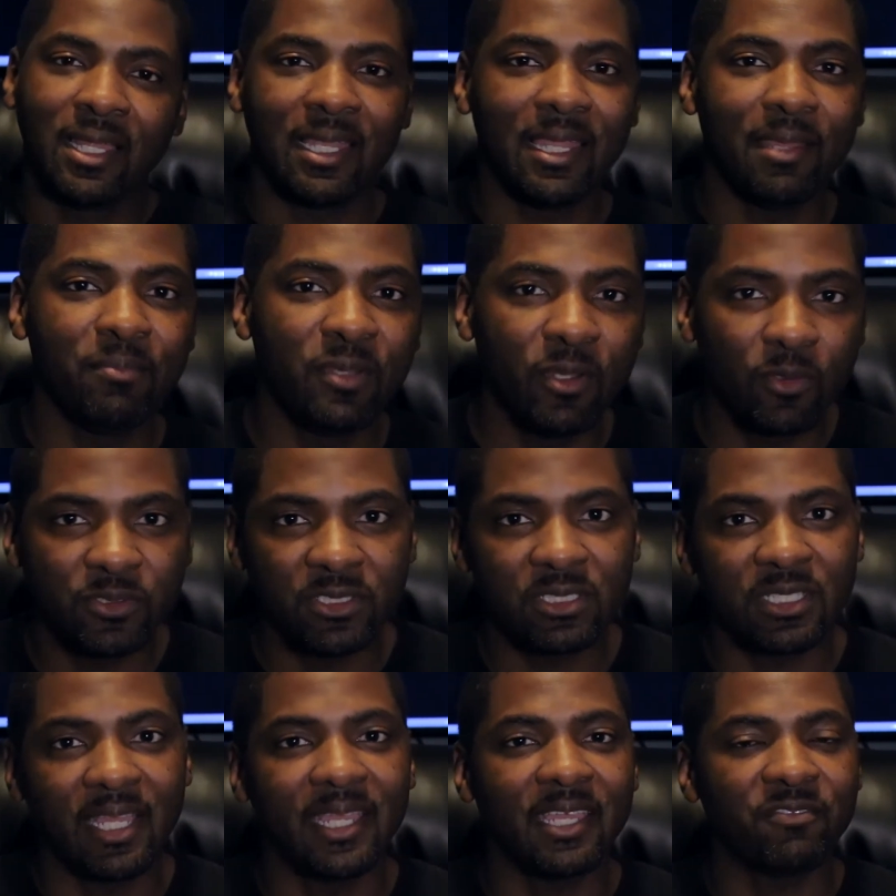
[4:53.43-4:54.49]
Let me know what you
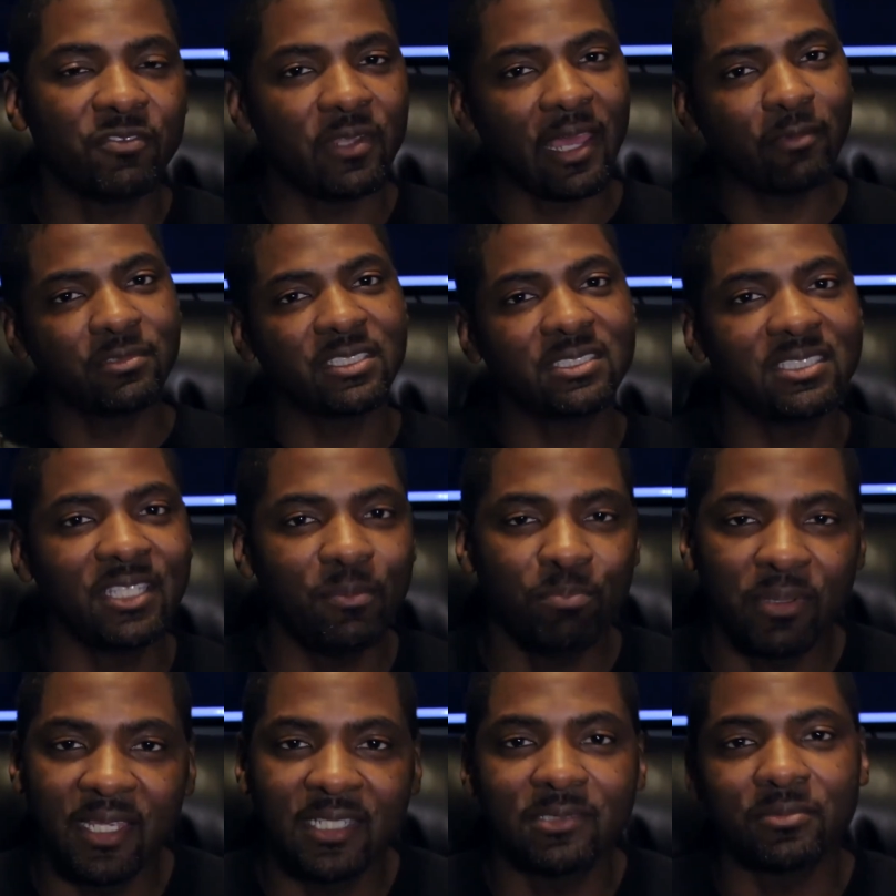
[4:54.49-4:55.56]
think. If you like what you see,
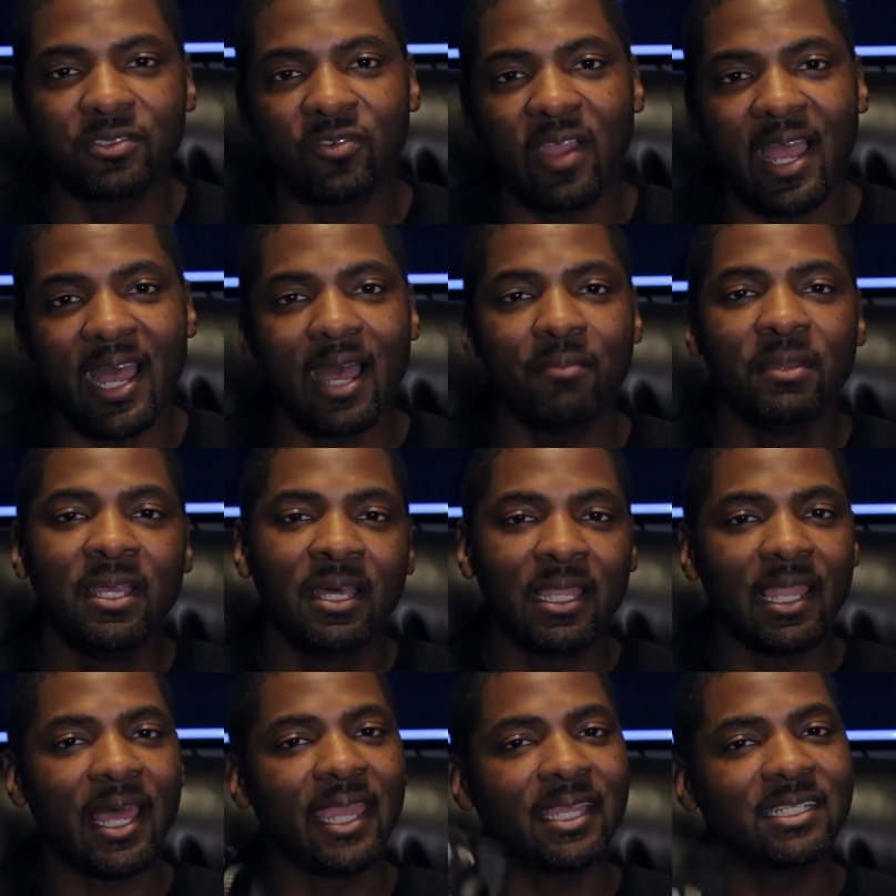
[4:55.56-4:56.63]
please subscribe,
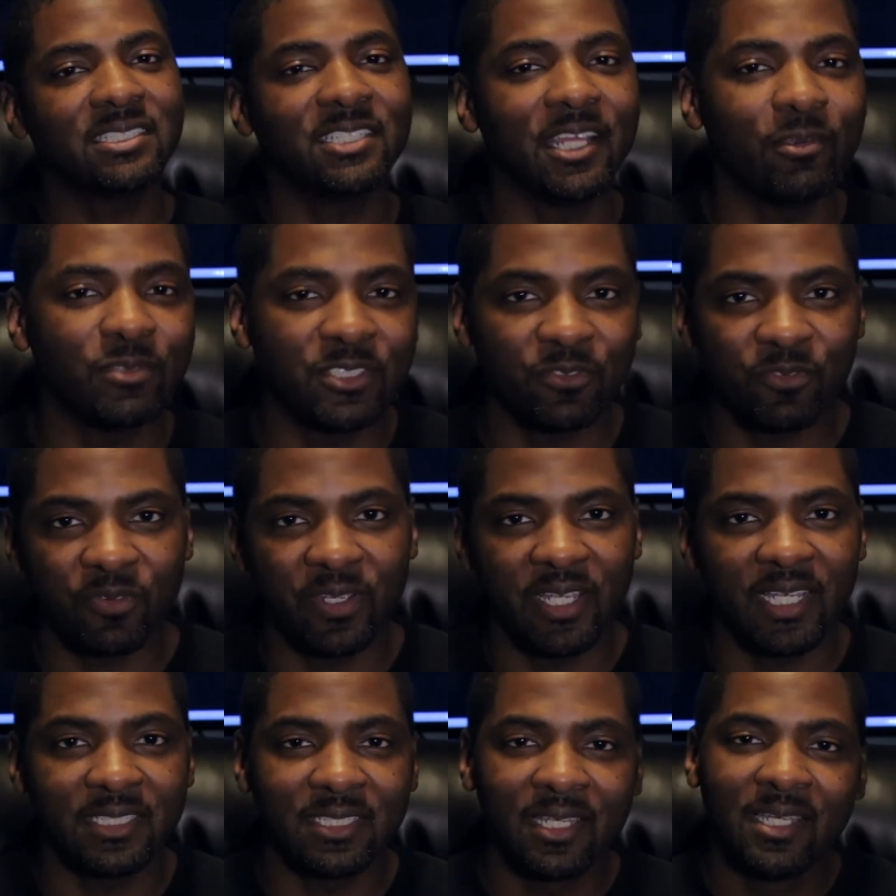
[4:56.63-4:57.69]
like, share it with your
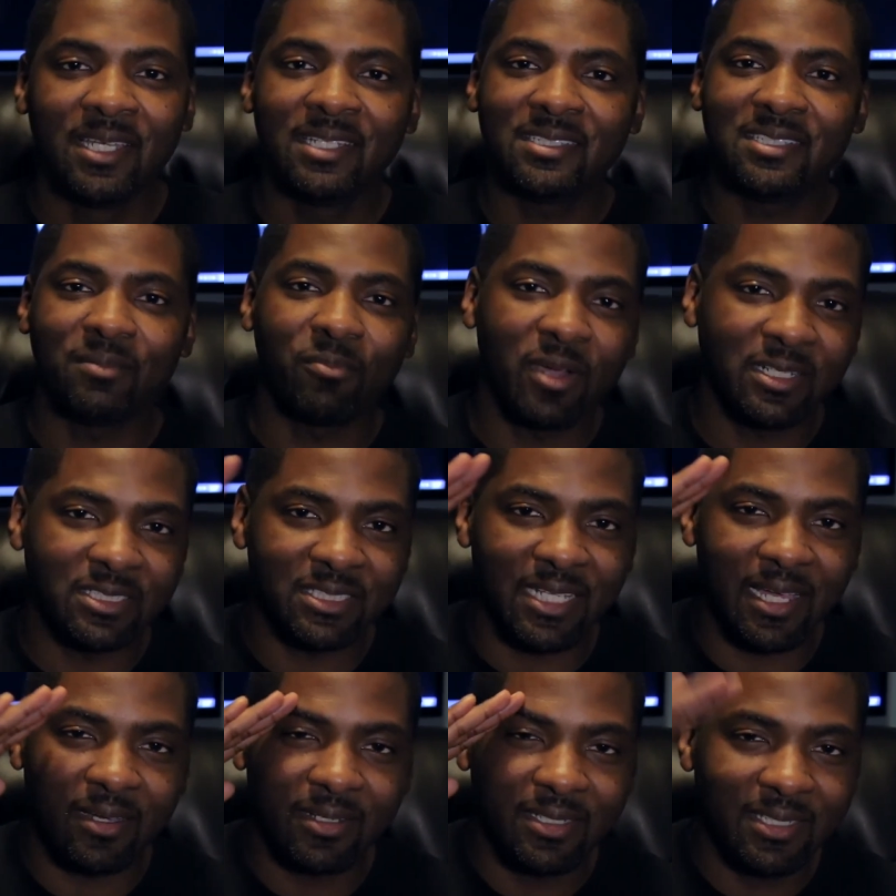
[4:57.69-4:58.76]
friends. Tim Rogers
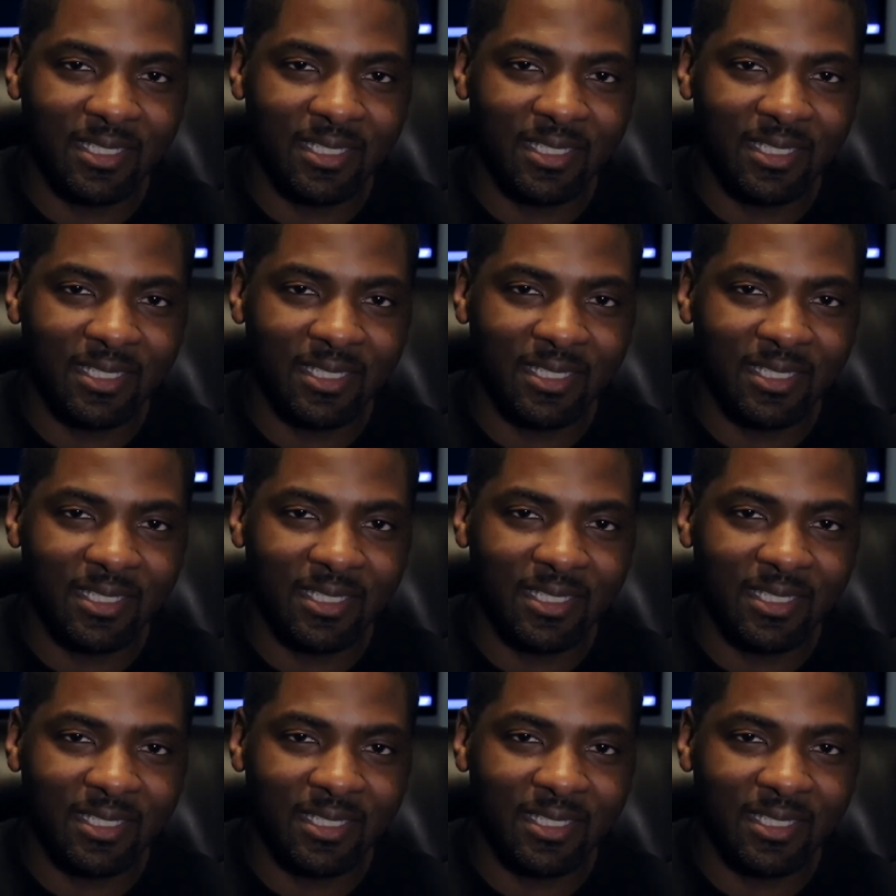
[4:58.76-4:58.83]
out.